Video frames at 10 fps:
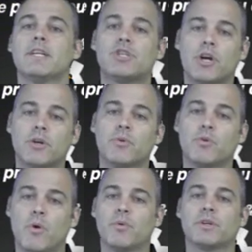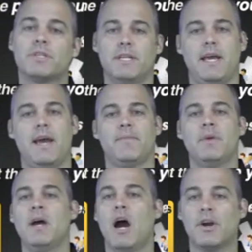Get started with QuoteWerks today.
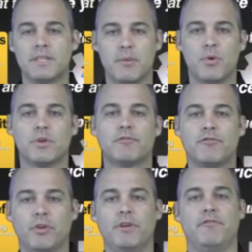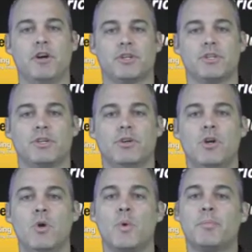Our demo is fully functional.
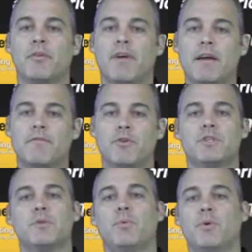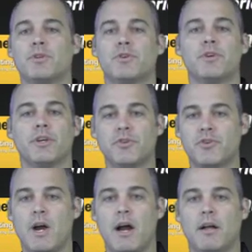We provide voice support during your
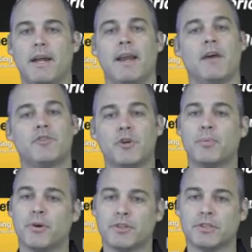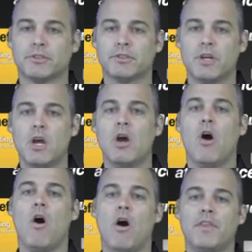trial and after your purchase.
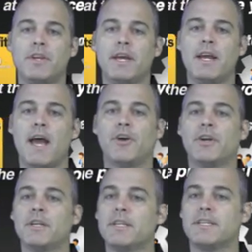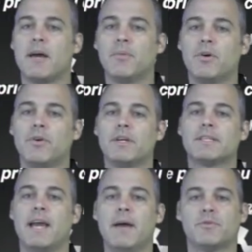All the data entered into the demo
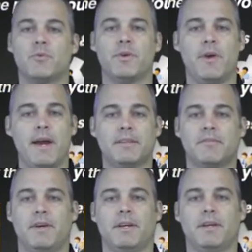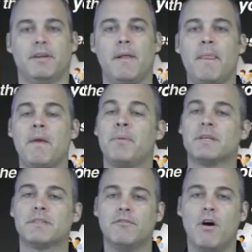is kept when you activate it.
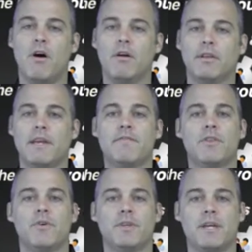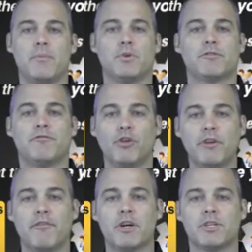Best of all, even though the demo is
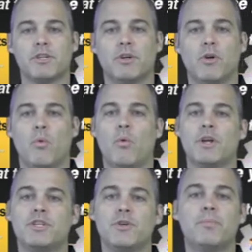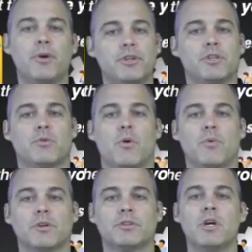fully functional, once you purchase
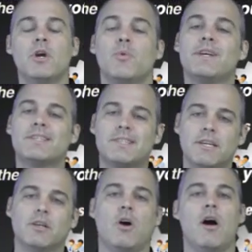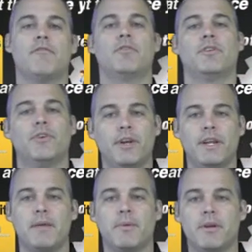QuoteWerks, we still offer a
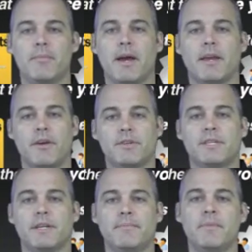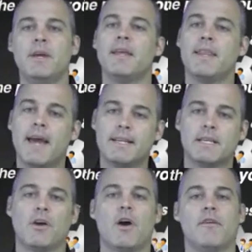30-day money-back guarantee.
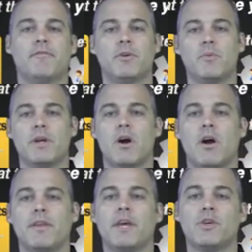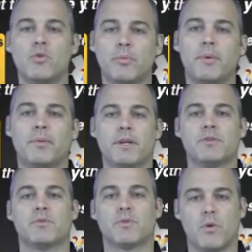That's how confident we are that you will be
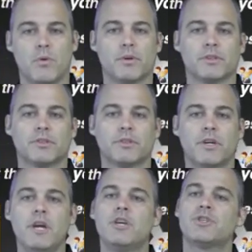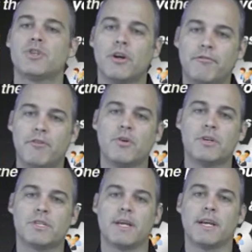pleased with QuoteWerks. Start
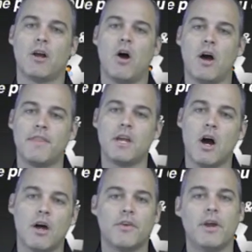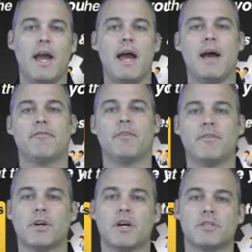focusing on the other half
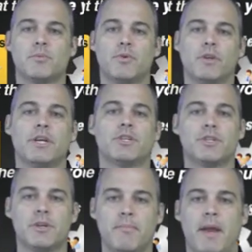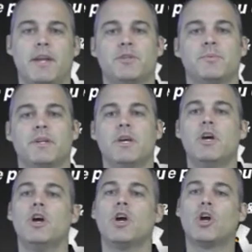of the customer relationship management:
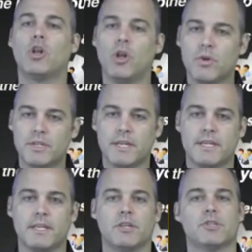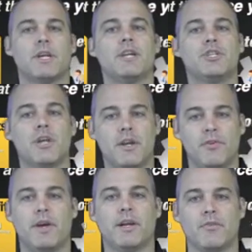closing deals and
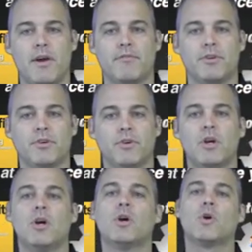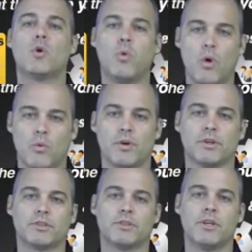generating revenue.
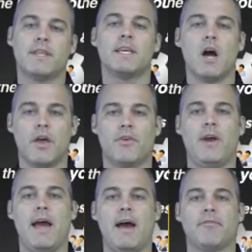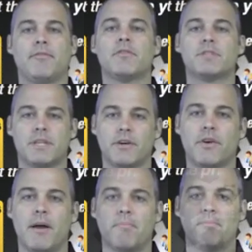QuoteWerks, the other half of
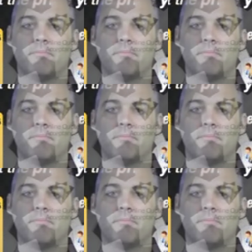CRM.